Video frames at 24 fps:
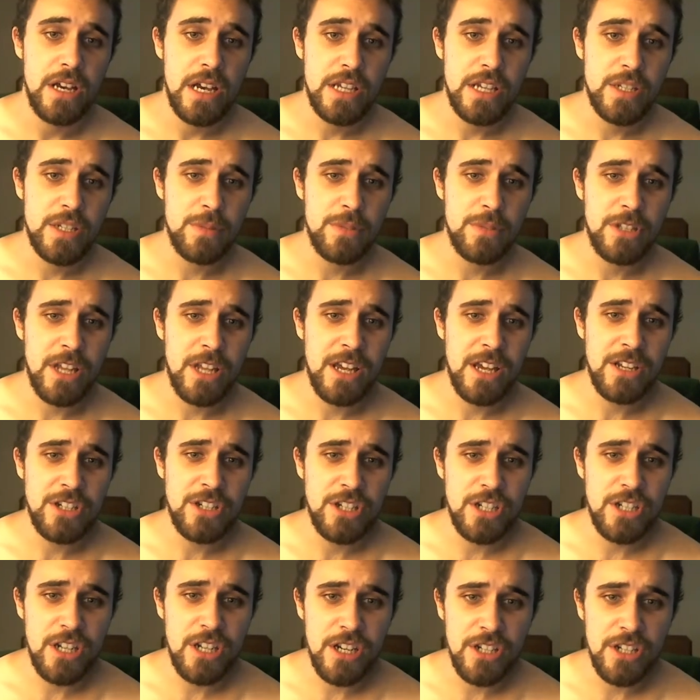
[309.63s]

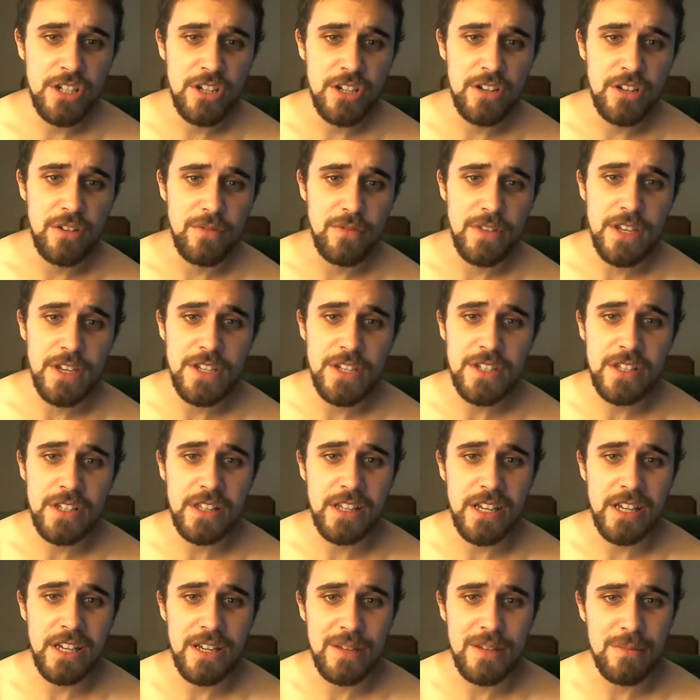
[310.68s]
Substantiation of these
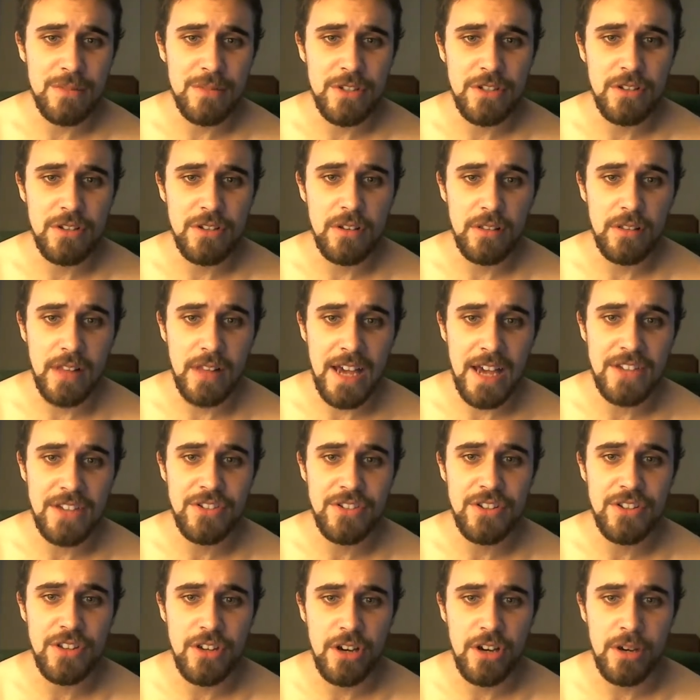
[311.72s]
claims
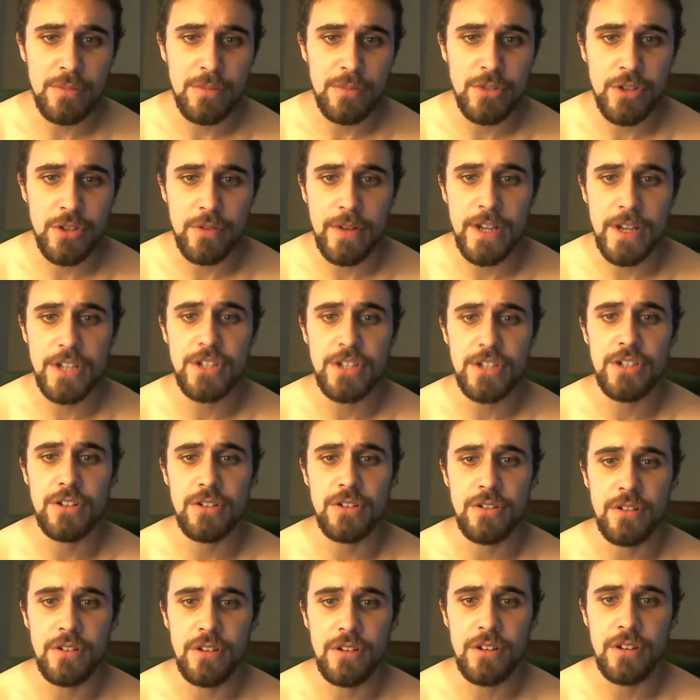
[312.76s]
lies in the
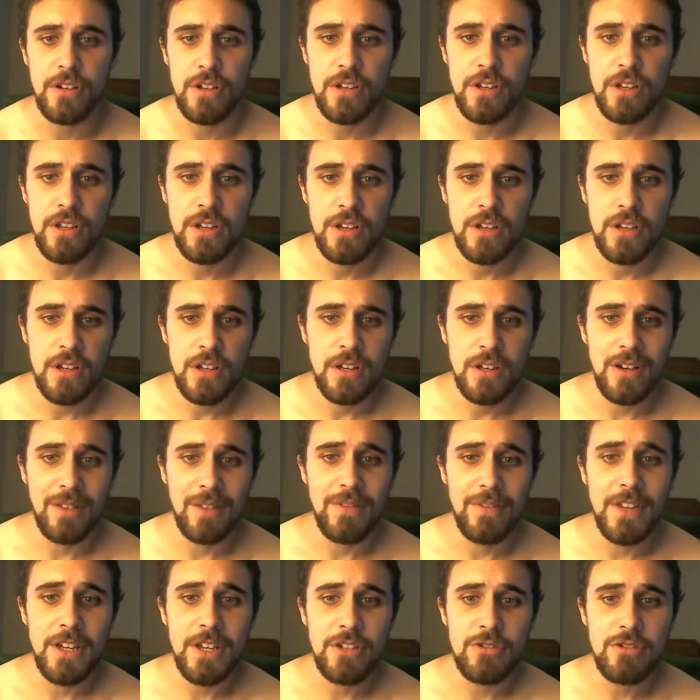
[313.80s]
observation
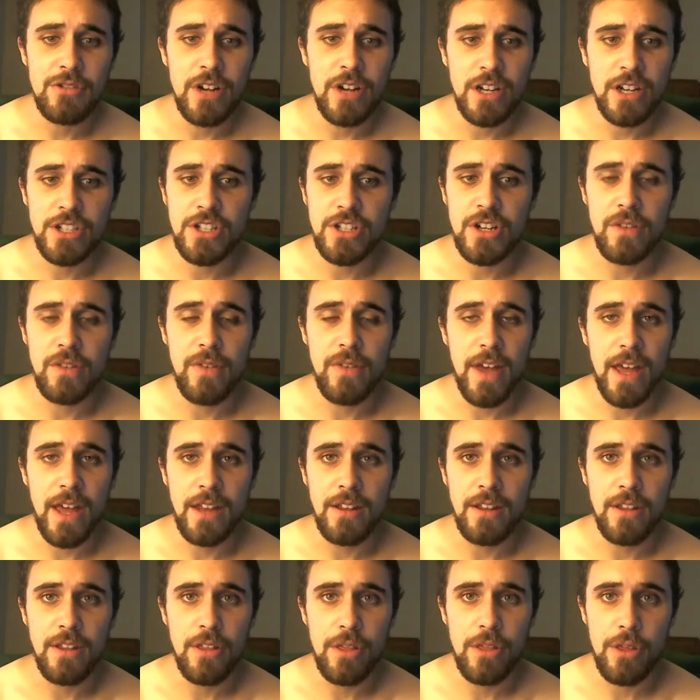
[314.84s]
of the introduction of
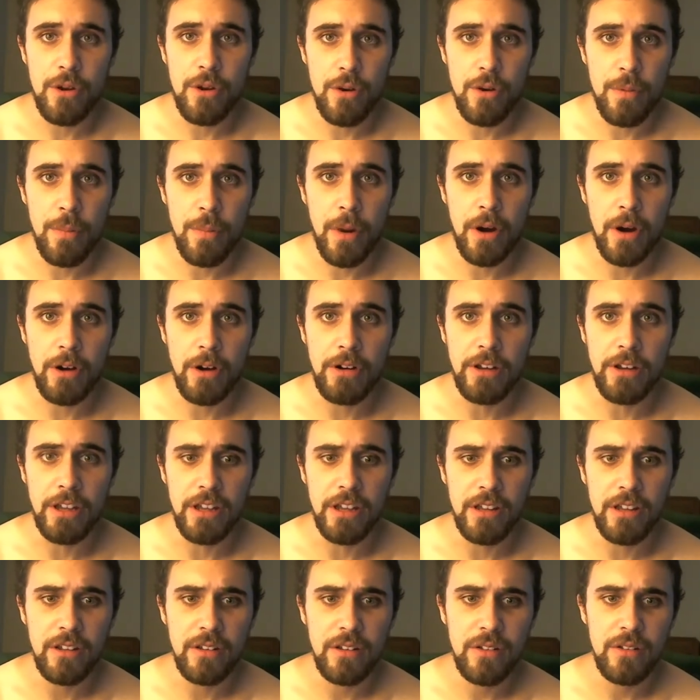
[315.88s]
any third
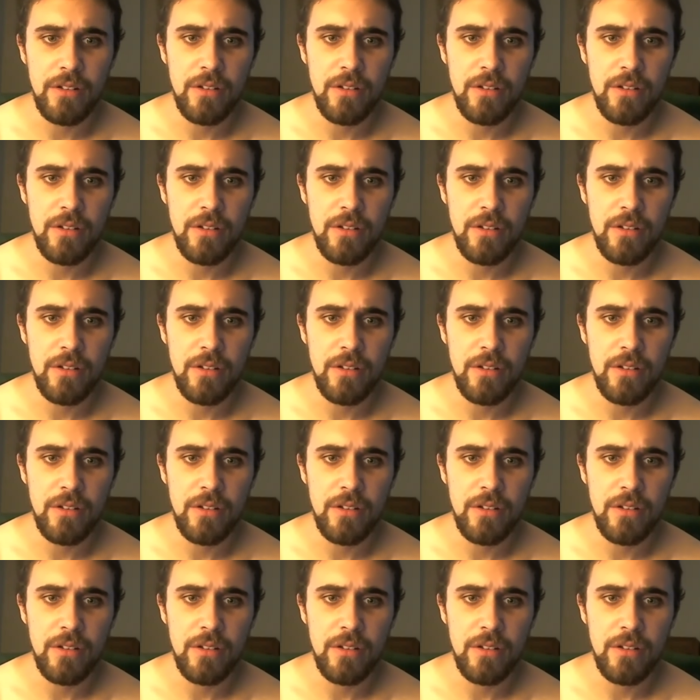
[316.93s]
party.